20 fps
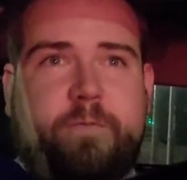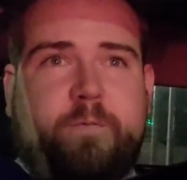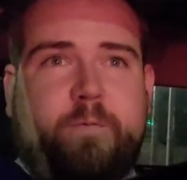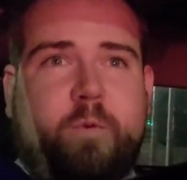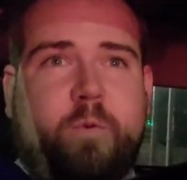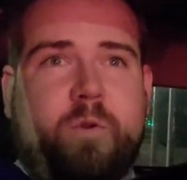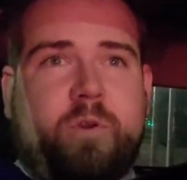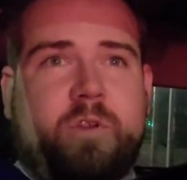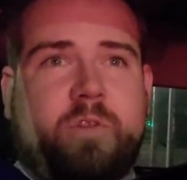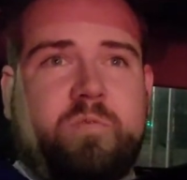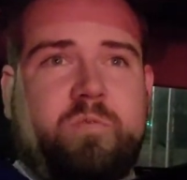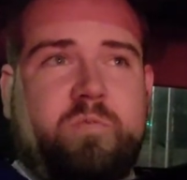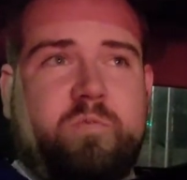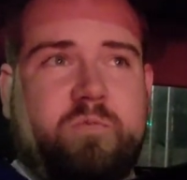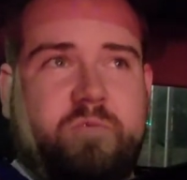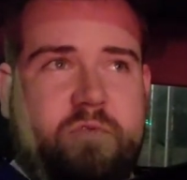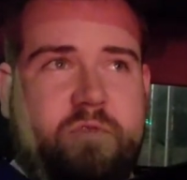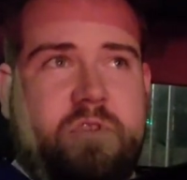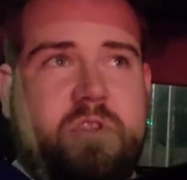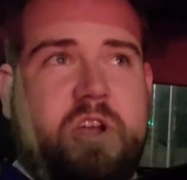
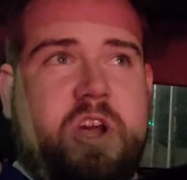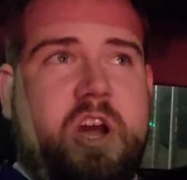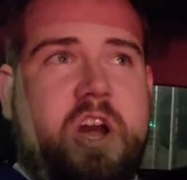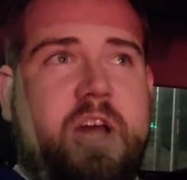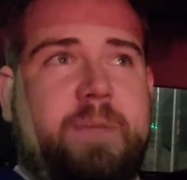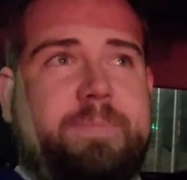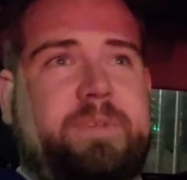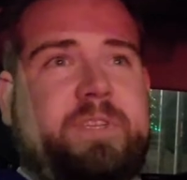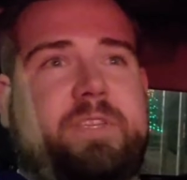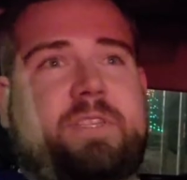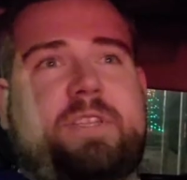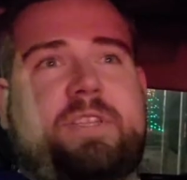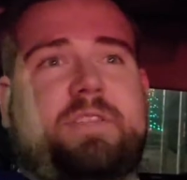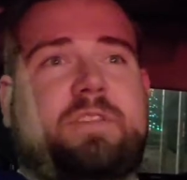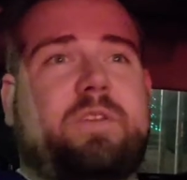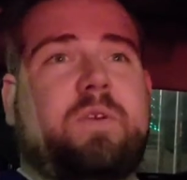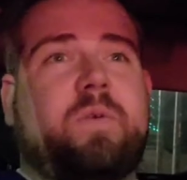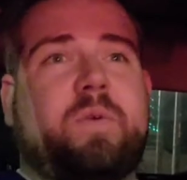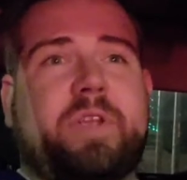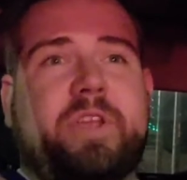foreign object
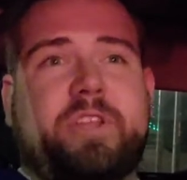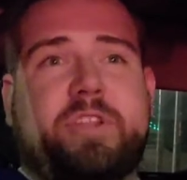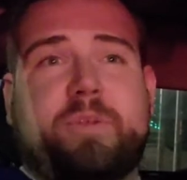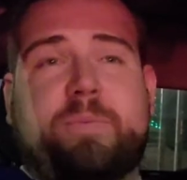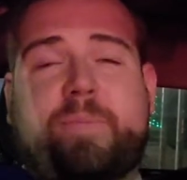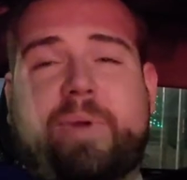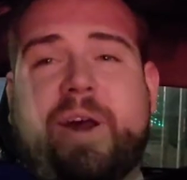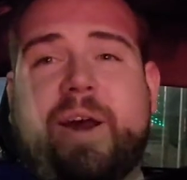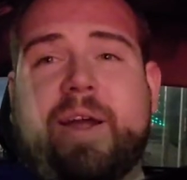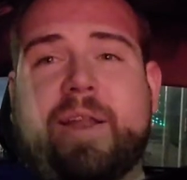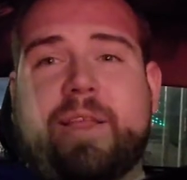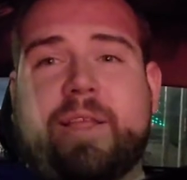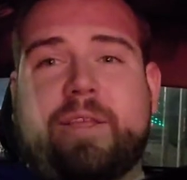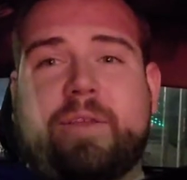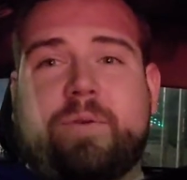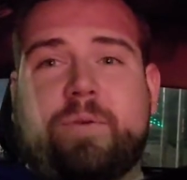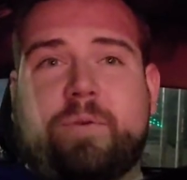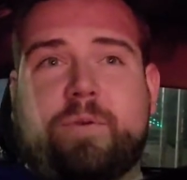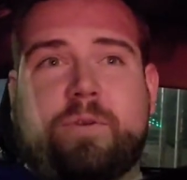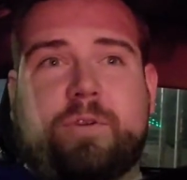that's going in your
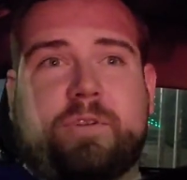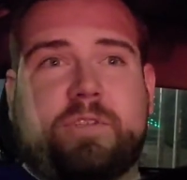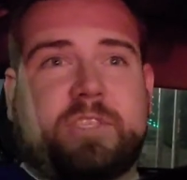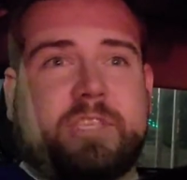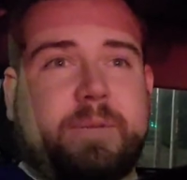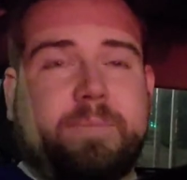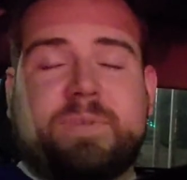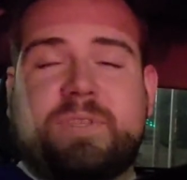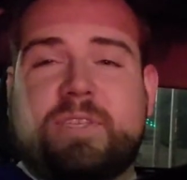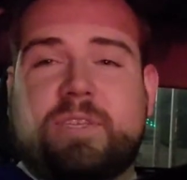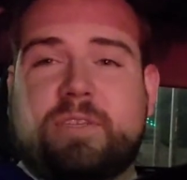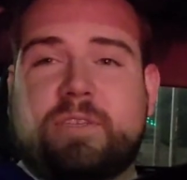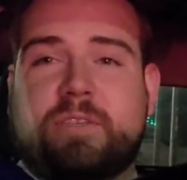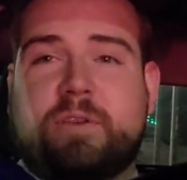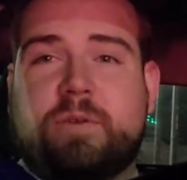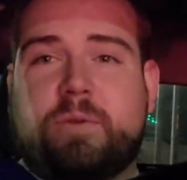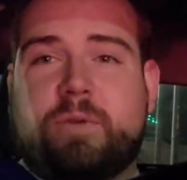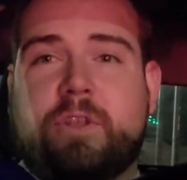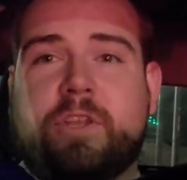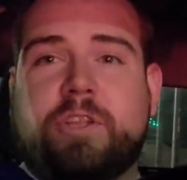body or substance
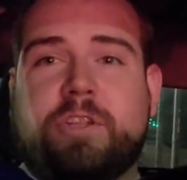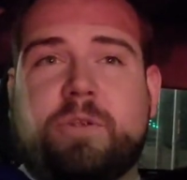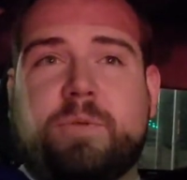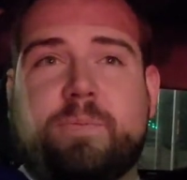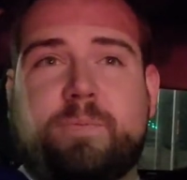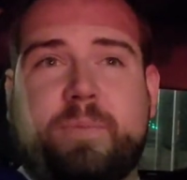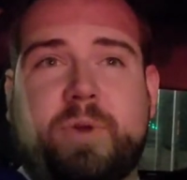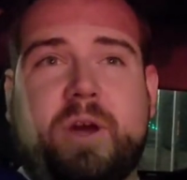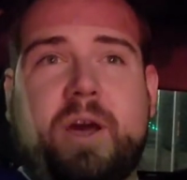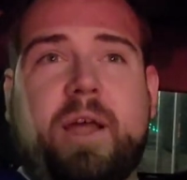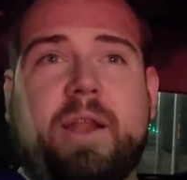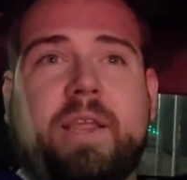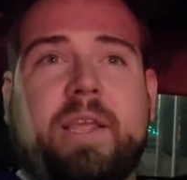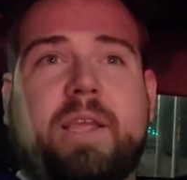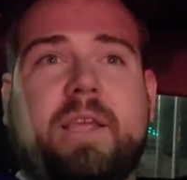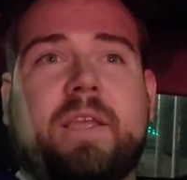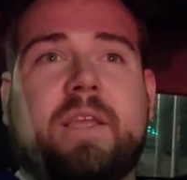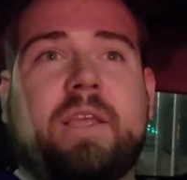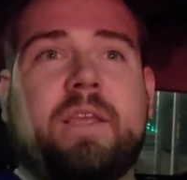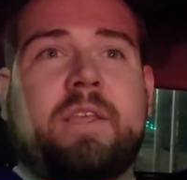going in your
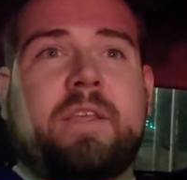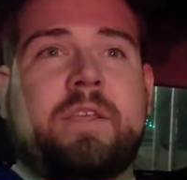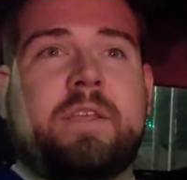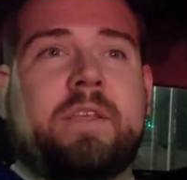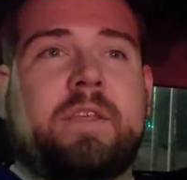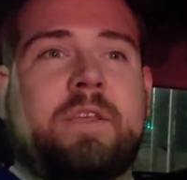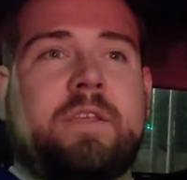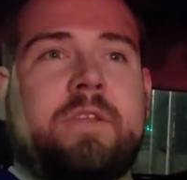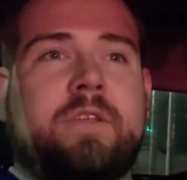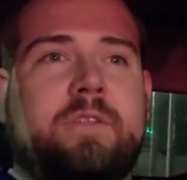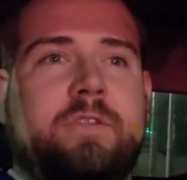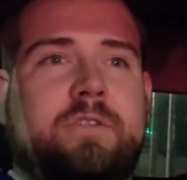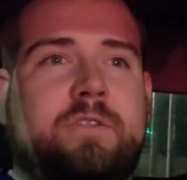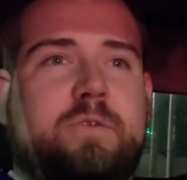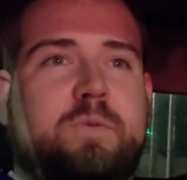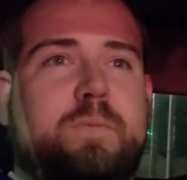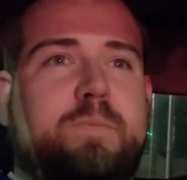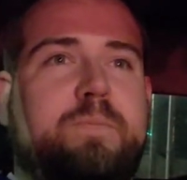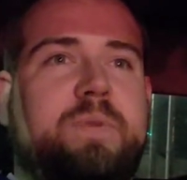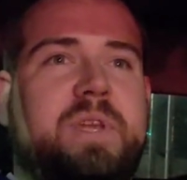body
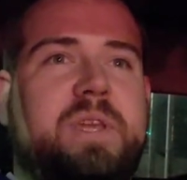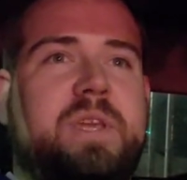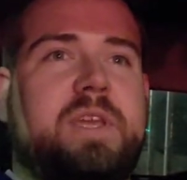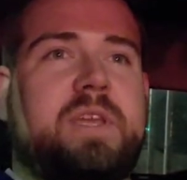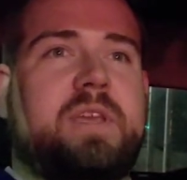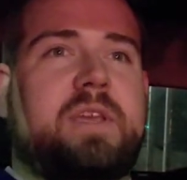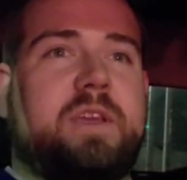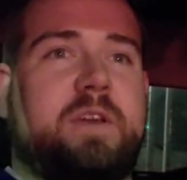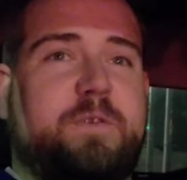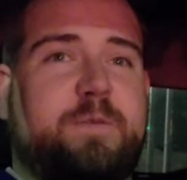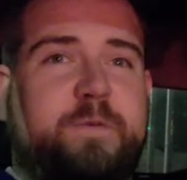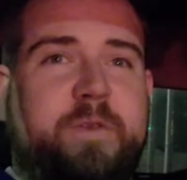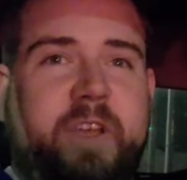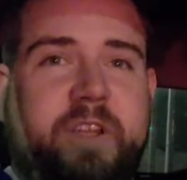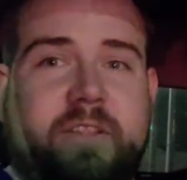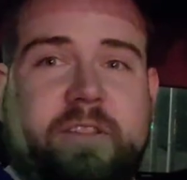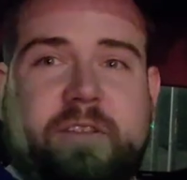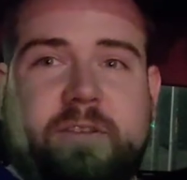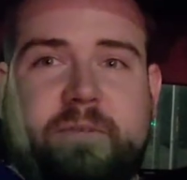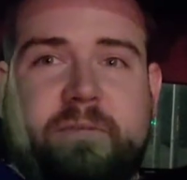to be
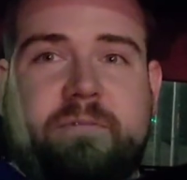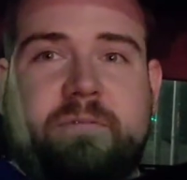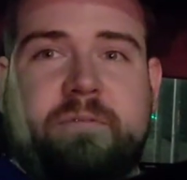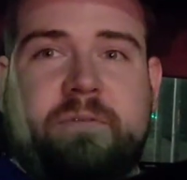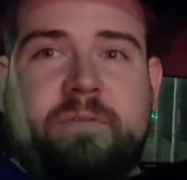effective.